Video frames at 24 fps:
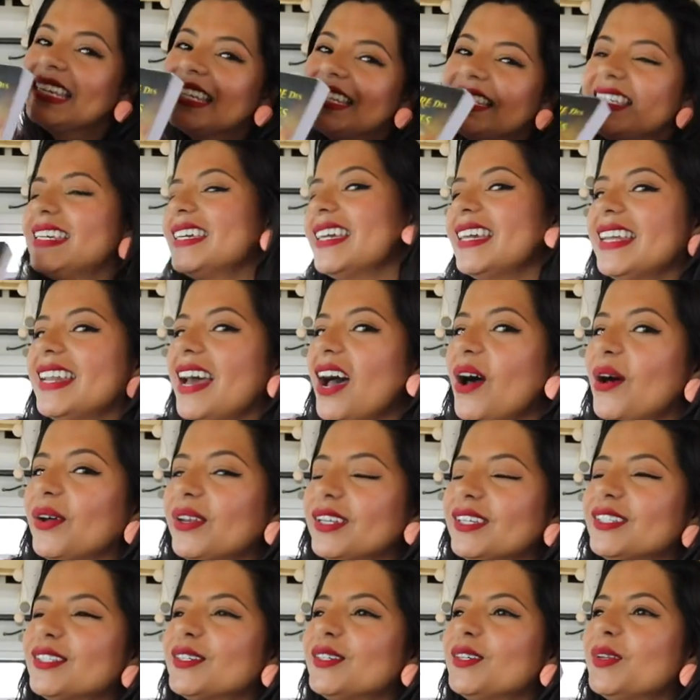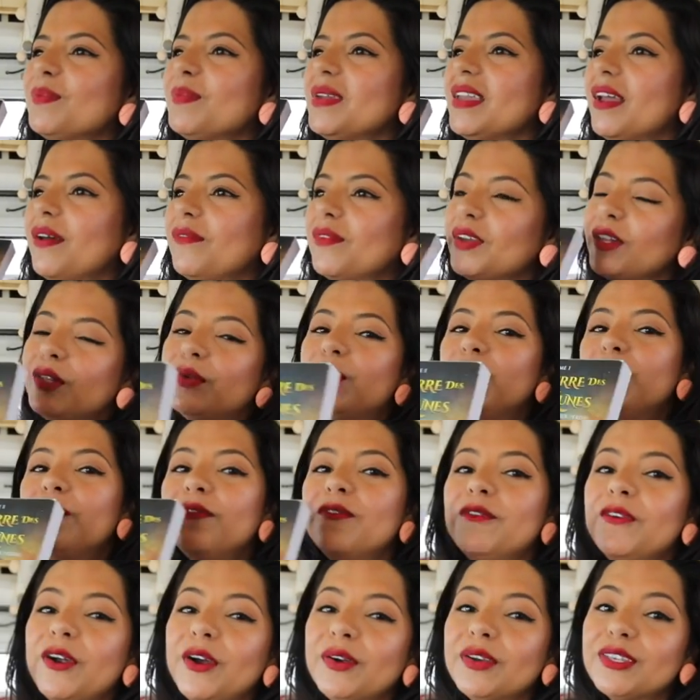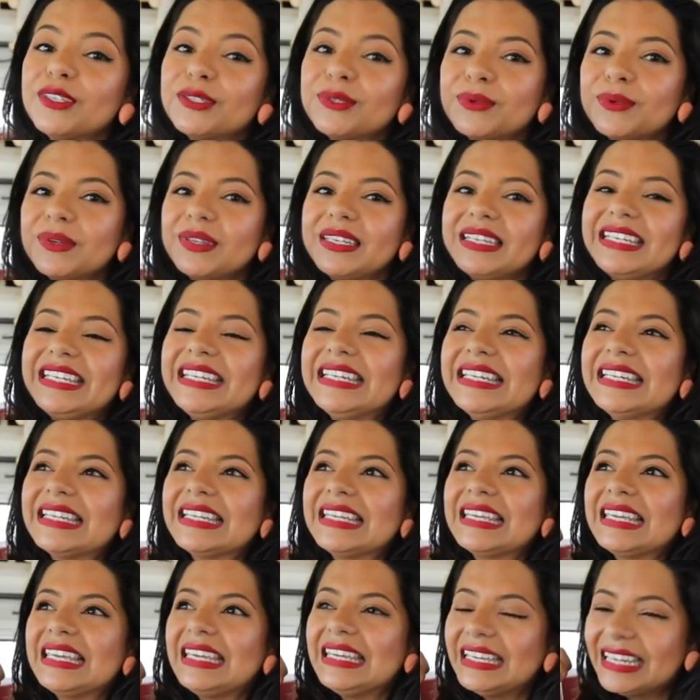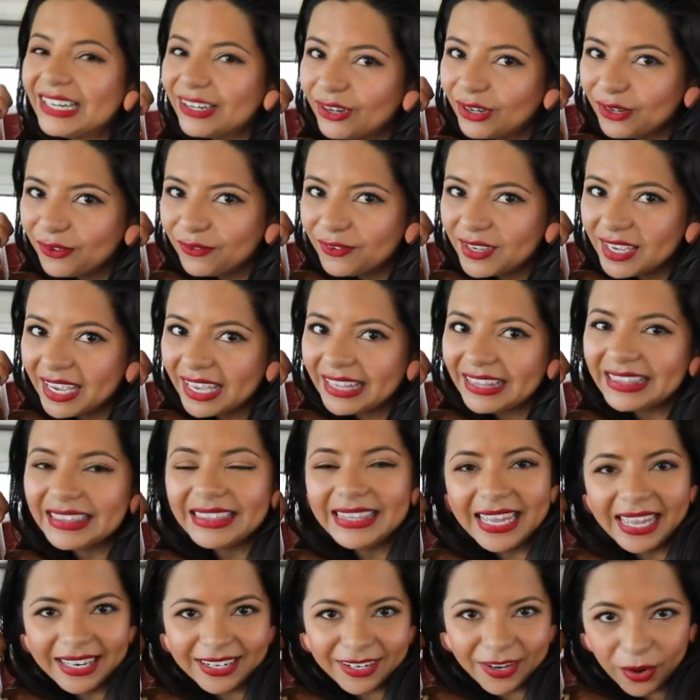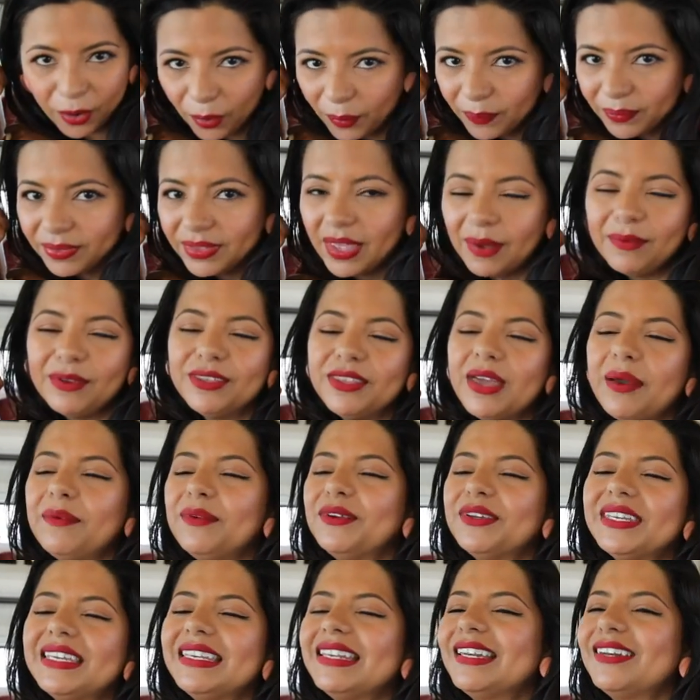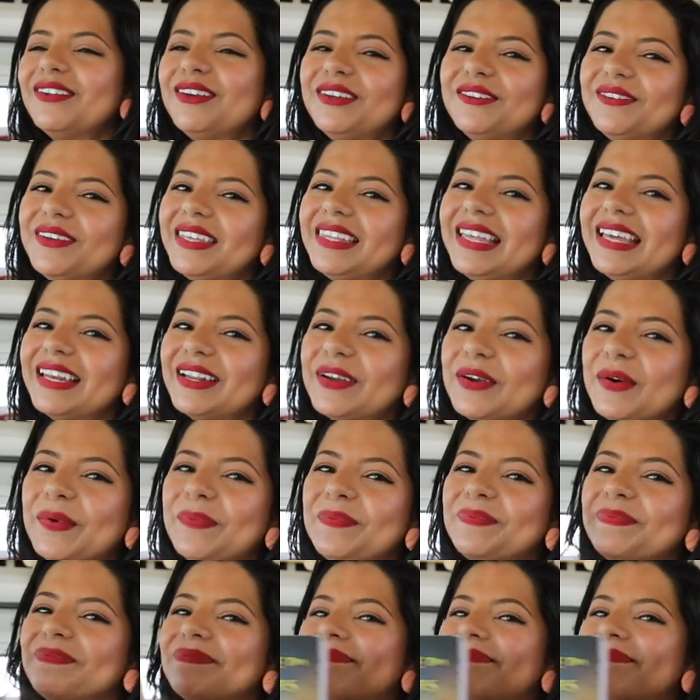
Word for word: Check it out. It's gonna be available very soon in KenanOlivier.com, www.kenanolivier.com.